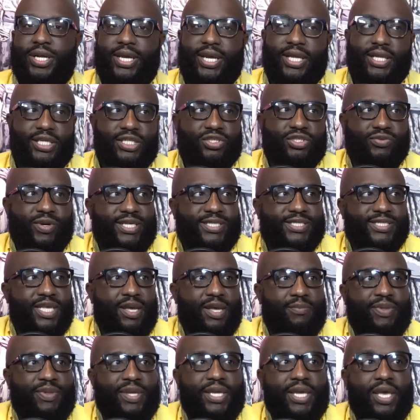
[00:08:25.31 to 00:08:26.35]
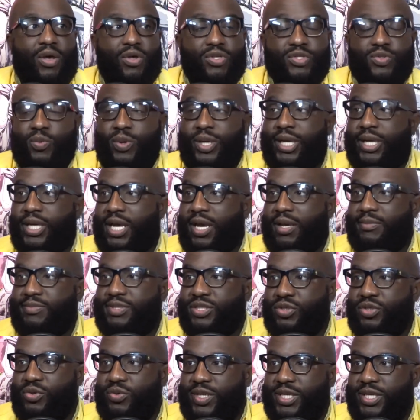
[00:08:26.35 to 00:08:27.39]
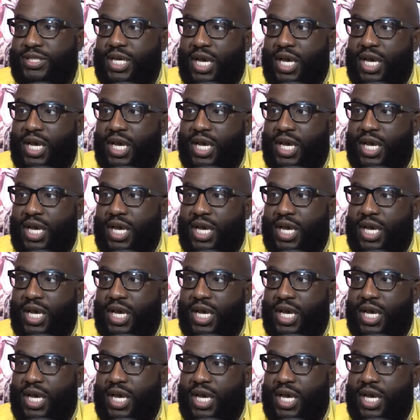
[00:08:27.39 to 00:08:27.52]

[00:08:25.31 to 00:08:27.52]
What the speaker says: illustrate something else when it comes to this